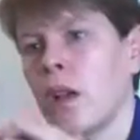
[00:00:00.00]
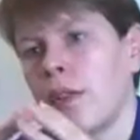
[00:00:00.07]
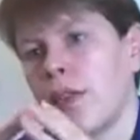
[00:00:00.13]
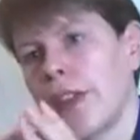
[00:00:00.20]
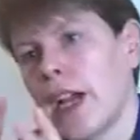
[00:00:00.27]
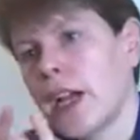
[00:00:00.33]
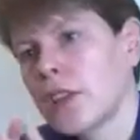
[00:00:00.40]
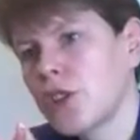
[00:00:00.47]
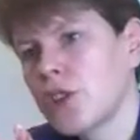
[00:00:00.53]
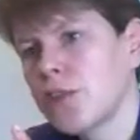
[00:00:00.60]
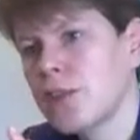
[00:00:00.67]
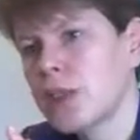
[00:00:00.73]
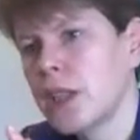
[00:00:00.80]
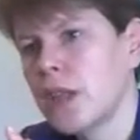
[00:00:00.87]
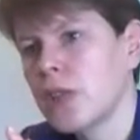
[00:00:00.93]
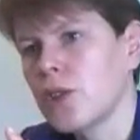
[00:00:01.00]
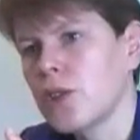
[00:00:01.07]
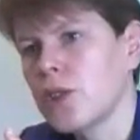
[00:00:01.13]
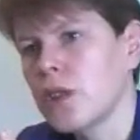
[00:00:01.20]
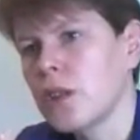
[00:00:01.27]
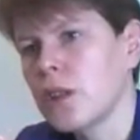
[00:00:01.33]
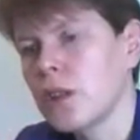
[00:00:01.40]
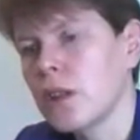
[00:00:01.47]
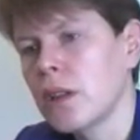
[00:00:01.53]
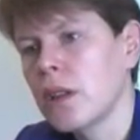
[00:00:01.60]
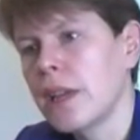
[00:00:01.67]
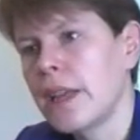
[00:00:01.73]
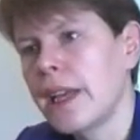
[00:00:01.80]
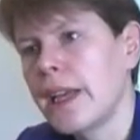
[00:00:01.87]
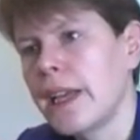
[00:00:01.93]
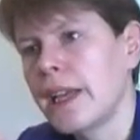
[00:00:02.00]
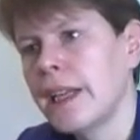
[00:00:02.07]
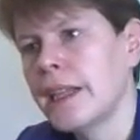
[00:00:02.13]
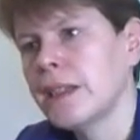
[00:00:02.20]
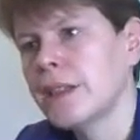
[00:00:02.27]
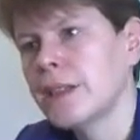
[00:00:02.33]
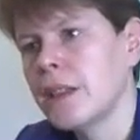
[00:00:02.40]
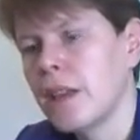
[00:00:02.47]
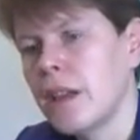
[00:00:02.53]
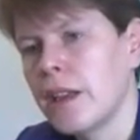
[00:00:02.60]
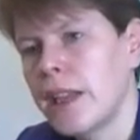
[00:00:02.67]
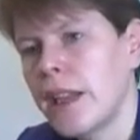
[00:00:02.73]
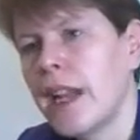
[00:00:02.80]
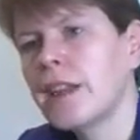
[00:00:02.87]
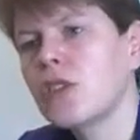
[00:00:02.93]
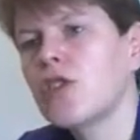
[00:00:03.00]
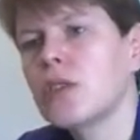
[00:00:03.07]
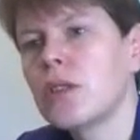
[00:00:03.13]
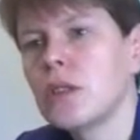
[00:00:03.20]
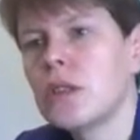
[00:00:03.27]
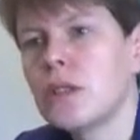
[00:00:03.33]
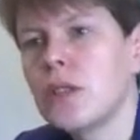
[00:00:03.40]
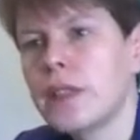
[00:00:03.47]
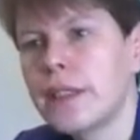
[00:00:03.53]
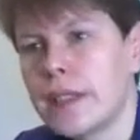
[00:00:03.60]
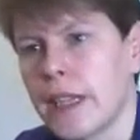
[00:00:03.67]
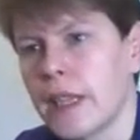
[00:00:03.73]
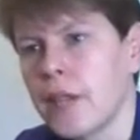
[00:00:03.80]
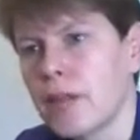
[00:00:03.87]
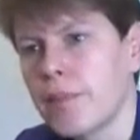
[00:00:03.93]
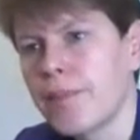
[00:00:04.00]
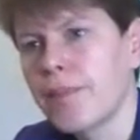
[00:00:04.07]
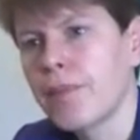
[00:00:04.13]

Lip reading: The action potential is an electrical signal.